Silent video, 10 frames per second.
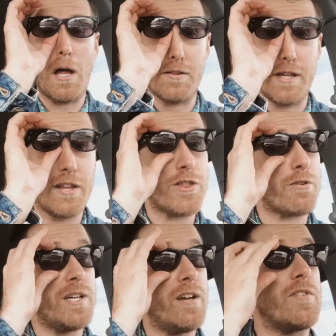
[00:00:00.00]
Take
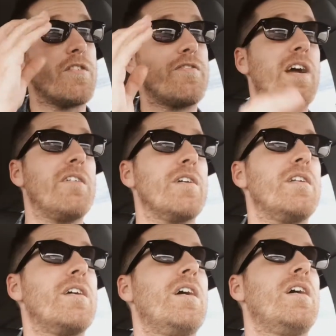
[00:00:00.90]
3 of your
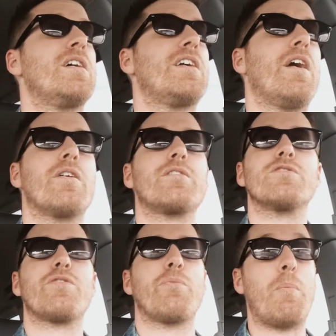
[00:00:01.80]
favorite
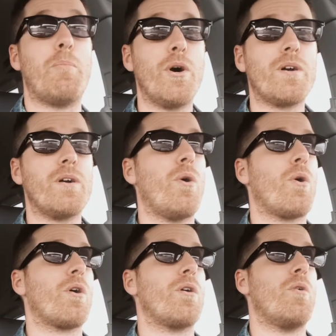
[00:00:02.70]
characters from a book
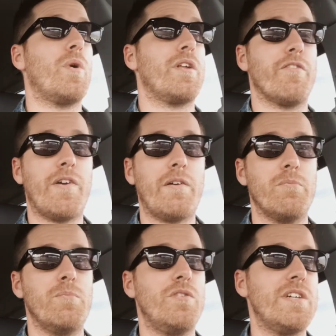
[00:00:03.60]
or one of your
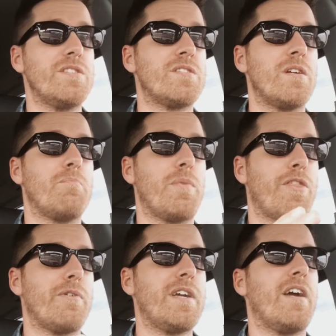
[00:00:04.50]
favorite movies, but
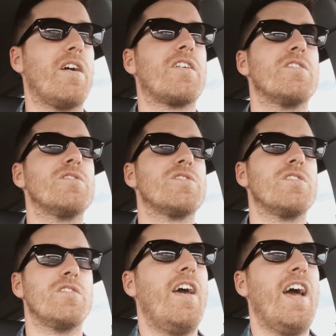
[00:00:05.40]
3 characters,
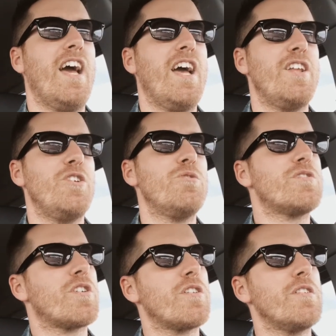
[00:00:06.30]
and you
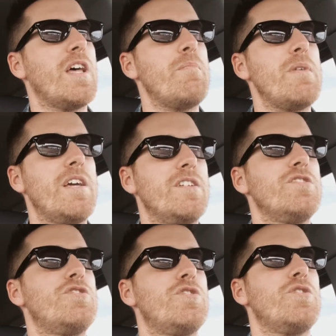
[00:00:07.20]
turn them
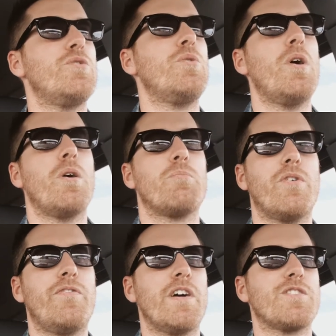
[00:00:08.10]
into
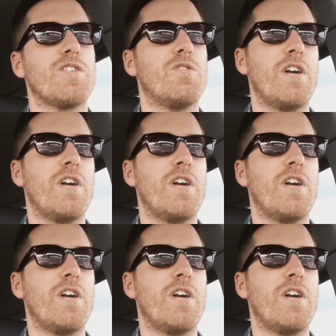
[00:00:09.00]
professional